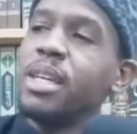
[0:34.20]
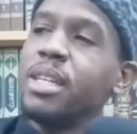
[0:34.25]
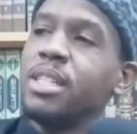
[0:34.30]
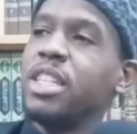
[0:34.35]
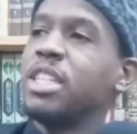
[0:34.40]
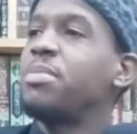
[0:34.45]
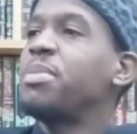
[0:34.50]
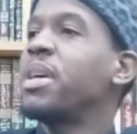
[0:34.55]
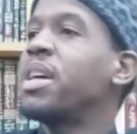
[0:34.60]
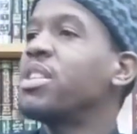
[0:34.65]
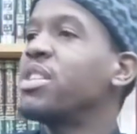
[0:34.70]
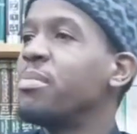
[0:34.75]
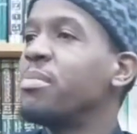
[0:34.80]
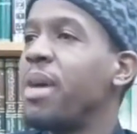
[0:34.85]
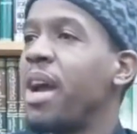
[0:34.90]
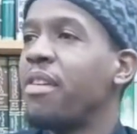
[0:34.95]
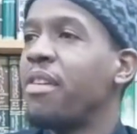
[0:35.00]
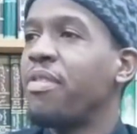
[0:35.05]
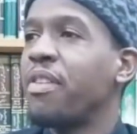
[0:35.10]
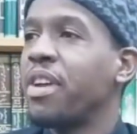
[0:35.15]
Just because you're
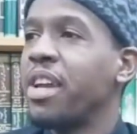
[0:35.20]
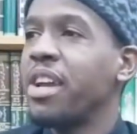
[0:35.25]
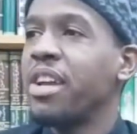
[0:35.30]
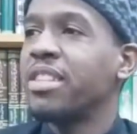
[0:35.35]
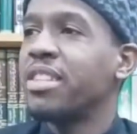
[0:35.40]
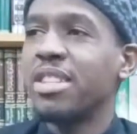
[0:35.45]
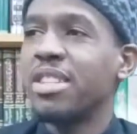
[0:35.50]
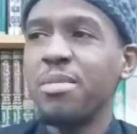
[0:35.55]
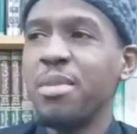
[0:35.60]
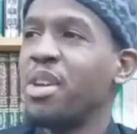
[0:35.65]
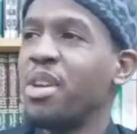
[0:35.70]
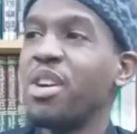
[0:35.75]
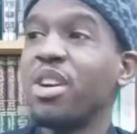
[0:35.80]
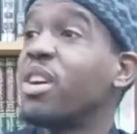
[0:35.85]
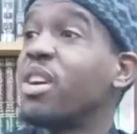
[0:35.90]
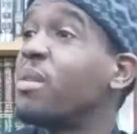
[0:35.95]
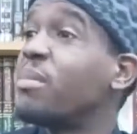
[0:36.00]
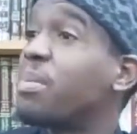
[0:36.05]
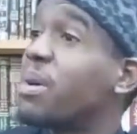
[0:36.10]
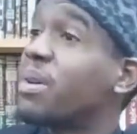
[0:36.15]
married for years doesn't mean you're a
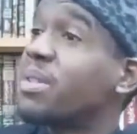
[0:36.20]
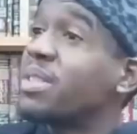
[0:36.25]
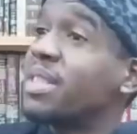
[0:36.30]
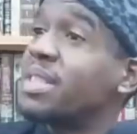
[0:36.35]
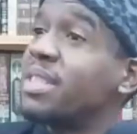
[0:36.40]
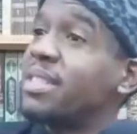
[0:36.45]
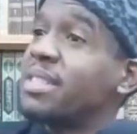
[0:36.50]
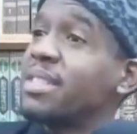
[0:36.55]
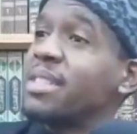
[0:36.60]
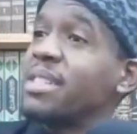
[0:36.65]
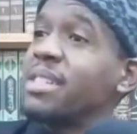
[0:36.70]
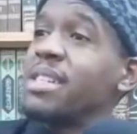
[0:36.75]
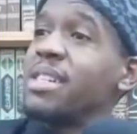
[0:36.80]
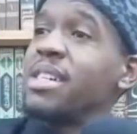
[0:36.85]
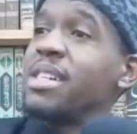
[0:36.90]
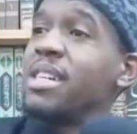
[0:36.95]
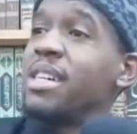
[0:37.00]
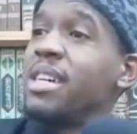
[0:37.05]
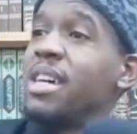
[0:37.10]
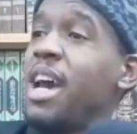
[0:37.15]
good person.
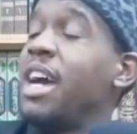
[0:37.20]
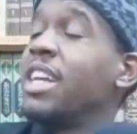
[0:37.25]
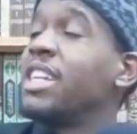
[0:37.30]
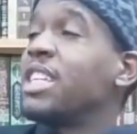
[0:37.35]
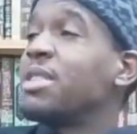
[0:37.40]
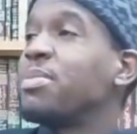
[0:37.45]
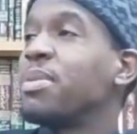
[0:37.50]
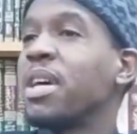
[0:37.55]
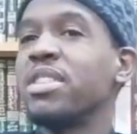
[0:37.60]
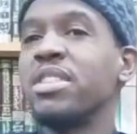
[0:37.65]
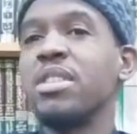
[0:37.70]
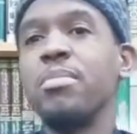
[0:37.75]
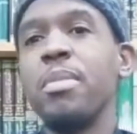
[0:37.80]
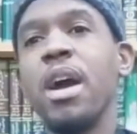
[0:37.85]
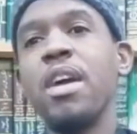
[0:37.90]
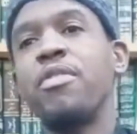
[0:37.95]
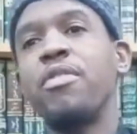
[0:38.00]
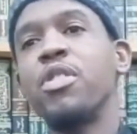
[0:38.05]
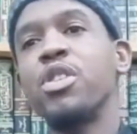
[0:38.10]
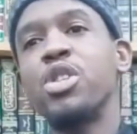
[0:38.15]
And just because you're
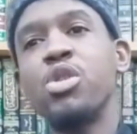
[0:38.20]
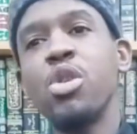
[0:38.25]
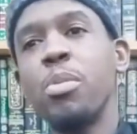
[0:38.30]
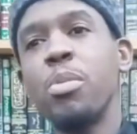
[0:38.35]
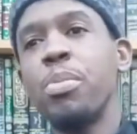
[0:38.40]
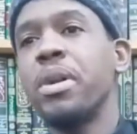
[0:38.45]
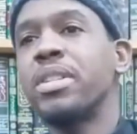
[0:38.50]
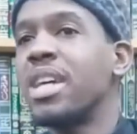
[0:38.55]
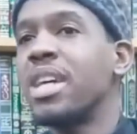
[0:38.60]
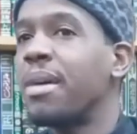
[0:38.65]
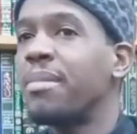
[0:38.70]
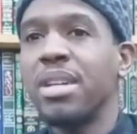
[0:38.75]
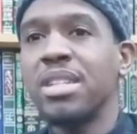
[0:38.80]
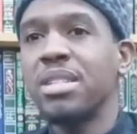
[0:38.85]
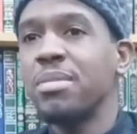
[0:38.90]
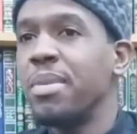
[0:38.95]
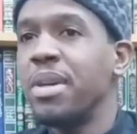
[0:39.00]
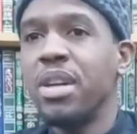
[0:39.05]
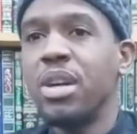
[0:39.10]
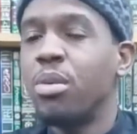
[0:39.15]
married for a short period of time
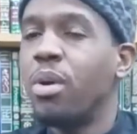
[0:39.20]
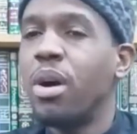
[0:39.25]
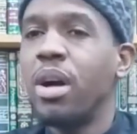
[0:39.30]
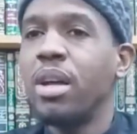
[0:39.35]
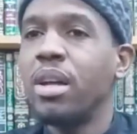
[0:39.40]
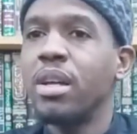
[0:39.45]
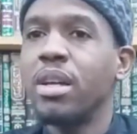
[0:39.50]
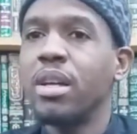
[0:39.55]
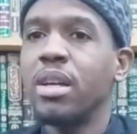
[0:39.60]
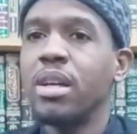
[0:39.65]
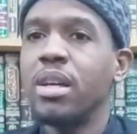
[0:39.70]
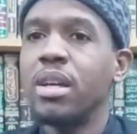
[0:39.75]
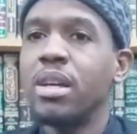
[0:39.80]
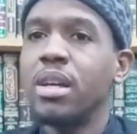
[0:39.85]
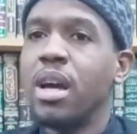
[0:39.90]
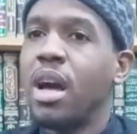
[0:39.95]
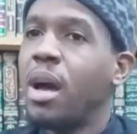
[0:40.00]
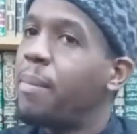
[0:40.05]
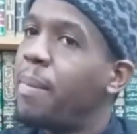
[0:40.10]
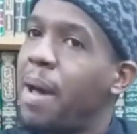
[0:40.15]
doesn't mean you're what?
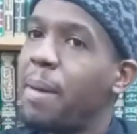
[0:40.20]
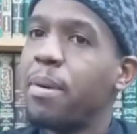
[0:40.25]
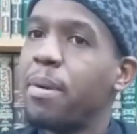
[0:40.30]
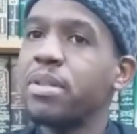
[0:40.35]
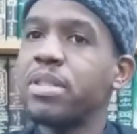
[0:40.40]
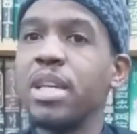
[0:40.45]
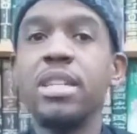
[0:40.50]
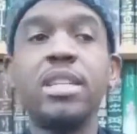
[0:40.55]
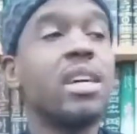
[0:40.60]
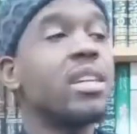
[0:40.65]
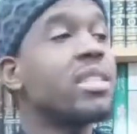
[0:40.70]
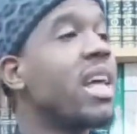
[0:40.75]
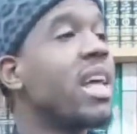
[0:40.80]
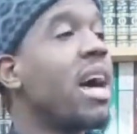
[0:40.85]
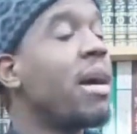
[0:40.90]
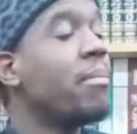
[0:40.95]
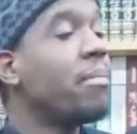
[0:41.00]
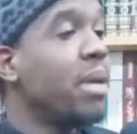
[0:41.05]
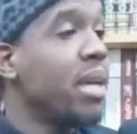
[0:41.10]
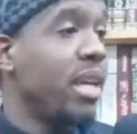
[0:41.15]
A bad person. It does
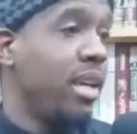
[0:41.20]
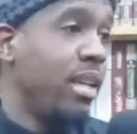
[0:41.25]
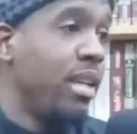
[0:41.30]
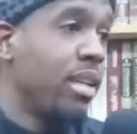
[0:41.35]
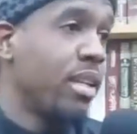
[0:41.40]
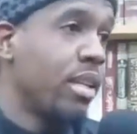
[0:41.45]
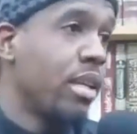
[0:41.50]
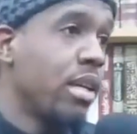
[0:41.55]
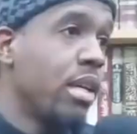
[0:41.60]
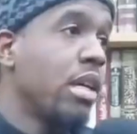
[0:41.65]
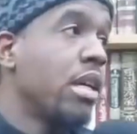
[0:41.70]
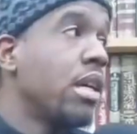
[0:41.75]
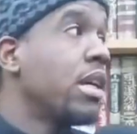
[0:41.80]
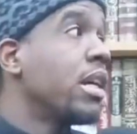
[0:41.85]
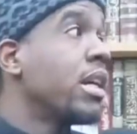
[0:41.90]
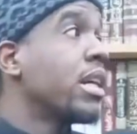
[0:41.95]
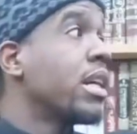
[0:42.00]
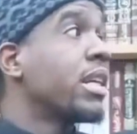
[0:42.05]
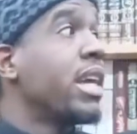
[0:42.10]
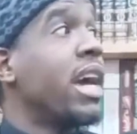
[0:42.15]
not mean.
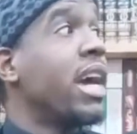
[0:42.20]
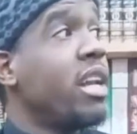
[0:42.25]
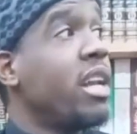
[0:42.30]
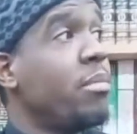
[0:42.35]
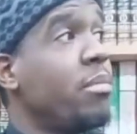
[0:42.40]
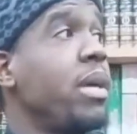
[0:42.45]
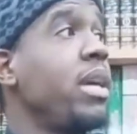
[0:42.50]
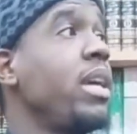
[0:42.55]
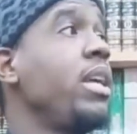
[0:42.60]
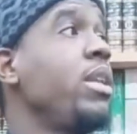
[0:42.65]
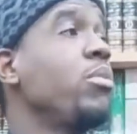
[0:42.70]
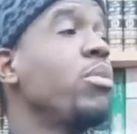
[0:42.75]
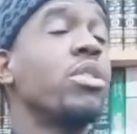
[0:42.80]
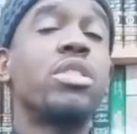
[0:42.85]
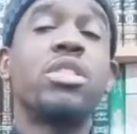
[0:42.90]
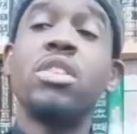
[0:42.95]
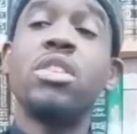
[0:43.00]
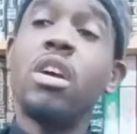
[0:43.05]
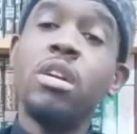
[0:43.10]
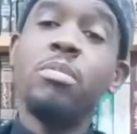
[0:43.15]
Can it mean with
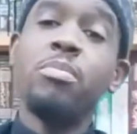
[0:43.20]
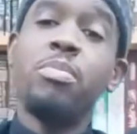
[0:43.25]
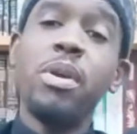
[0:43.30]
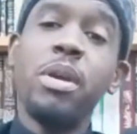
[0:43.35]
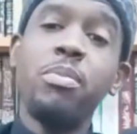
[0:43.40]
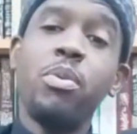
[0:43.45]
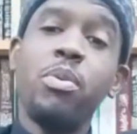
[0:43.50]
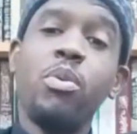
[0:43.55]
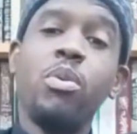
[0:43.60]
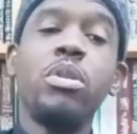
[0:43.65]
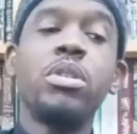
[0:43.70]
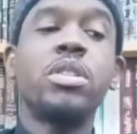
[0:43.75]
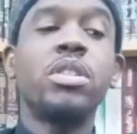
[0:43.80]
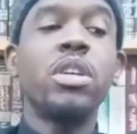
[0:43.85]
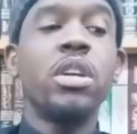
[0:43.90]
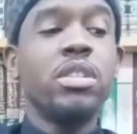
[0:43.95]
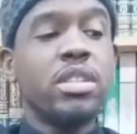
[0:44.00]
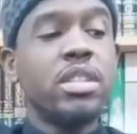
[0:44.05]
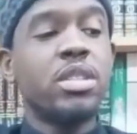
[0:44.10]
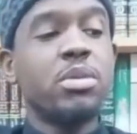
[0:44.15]
certain people in
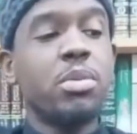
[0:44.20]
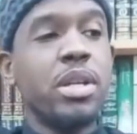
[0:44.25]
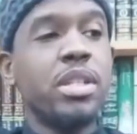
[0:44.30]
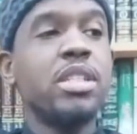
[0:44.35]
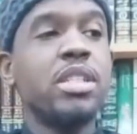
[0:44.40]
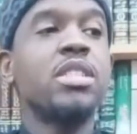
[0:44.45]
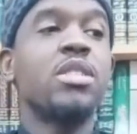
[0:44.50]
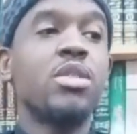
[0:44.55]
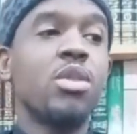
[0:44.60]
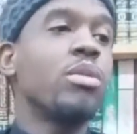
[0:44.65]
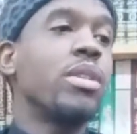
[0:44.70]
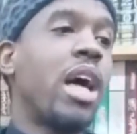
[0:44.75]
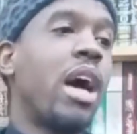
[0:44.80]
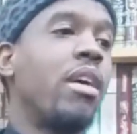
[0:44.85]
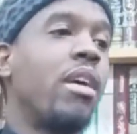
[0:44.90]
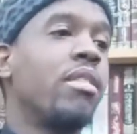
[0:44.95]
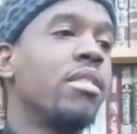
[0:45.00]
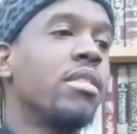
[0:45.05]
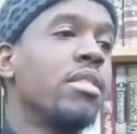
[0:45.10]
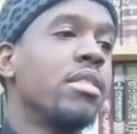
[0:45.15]
certain situations? No
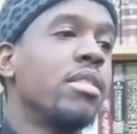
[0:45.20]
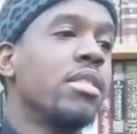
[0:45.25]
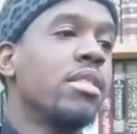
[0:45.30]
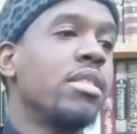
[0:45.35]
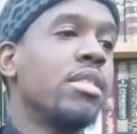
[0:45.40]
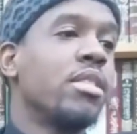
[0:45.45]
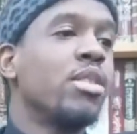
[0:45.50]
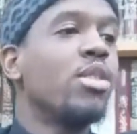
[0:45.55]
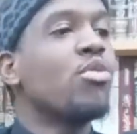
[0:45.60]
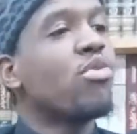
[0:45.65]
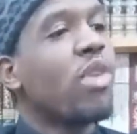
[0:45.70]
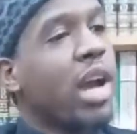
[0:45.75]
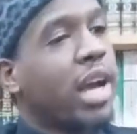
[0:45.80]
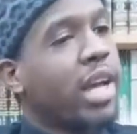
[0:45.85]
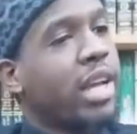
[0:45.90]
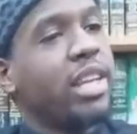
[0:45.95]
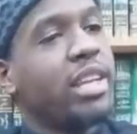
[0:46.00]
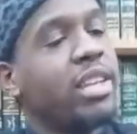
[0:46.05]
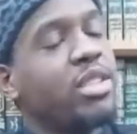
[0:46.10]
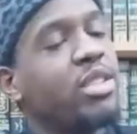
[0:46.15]
doubt. You're
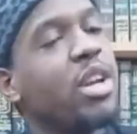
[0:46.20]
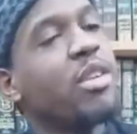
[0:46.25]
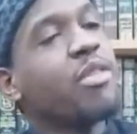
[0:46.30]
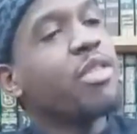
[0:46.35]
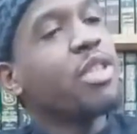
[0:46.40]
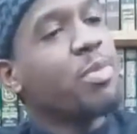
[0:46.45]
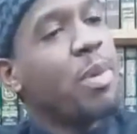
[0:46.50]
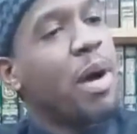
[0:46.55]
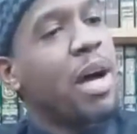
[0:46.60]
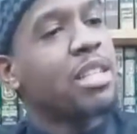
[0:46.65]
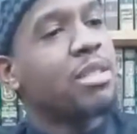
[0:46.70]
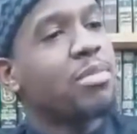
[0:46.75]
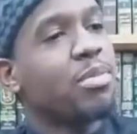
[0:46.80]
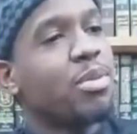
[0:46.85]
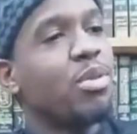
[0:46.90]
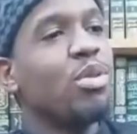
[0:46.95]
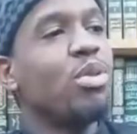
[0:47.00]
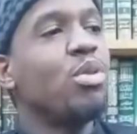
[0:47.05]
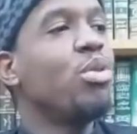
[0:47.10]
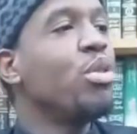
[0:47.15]
reckless. You're
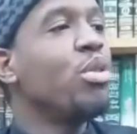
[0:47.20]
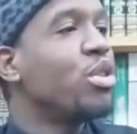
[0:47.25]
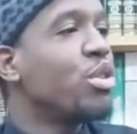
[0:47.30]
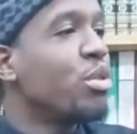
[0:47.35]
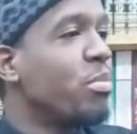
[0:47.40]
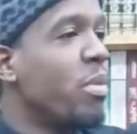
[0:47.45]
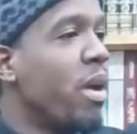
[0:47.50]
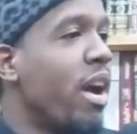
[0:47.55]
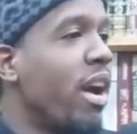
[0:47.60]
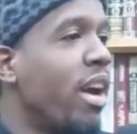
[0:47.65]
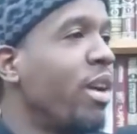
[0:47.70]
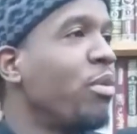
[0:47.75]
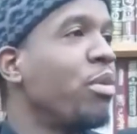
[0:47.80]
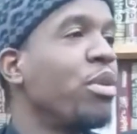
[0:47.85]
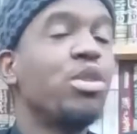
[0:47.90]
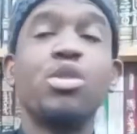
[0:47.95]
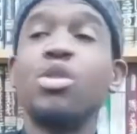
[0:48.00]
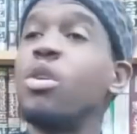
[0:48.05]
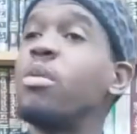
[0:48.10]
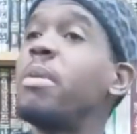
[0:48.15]
irresponsible. Who did you marry?
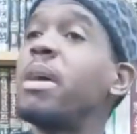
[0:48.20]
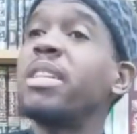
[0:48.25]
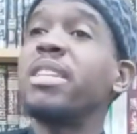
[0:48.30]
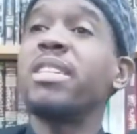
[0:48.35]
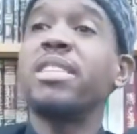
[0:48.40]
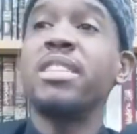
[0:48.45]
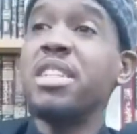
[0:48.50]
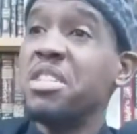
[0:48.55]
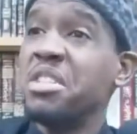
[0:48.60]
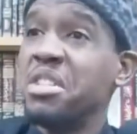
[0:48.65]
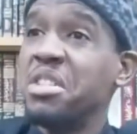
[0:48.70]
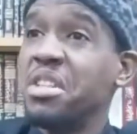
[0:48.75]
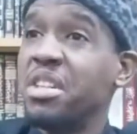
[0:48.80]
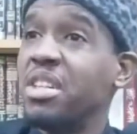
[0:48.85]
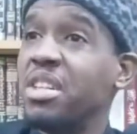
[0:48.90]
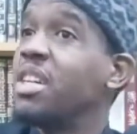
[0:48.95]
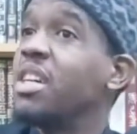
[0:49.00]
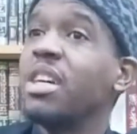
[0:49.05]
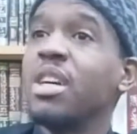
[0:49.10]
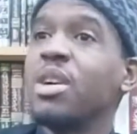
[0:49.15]
What did you know about the
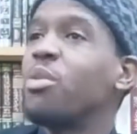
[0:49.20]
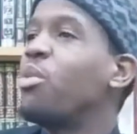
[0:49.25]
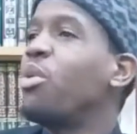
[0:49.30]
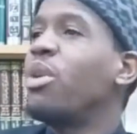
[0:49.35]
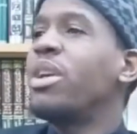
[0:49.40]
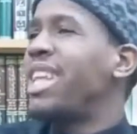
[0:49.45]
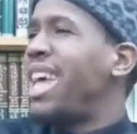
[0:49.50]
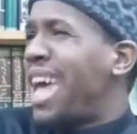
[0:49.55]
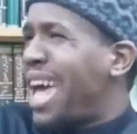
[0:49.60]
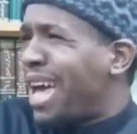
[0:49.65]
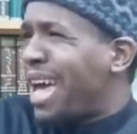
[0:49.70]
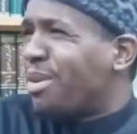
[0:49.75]
sister? What